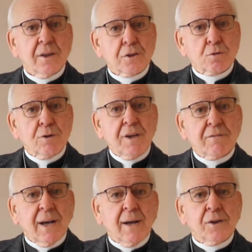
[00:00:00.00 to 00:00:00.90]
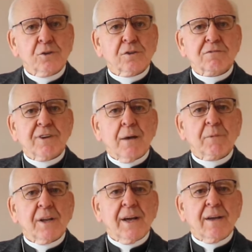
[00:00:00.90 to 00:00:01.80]
three values of
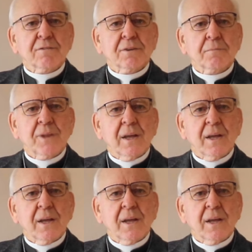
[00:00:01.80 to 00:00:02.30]
family life.